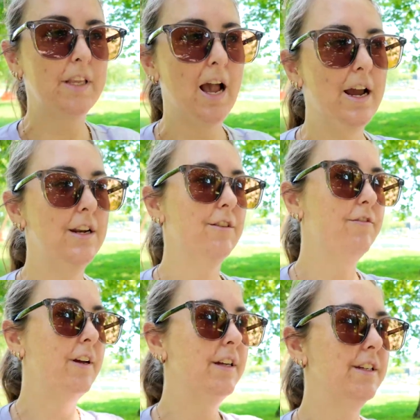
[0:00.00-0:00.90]
kind
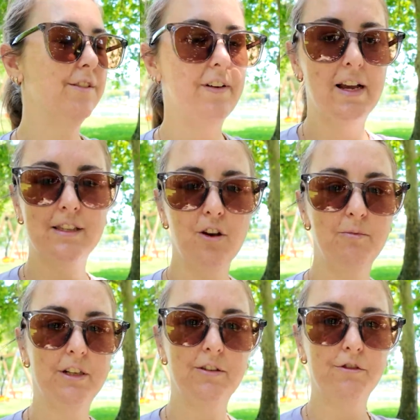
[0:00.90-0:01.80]
of defies the
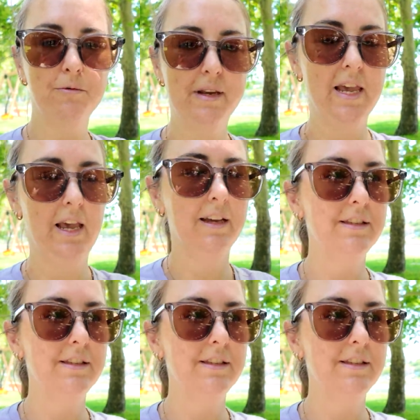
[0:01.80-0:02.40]
object of coming here.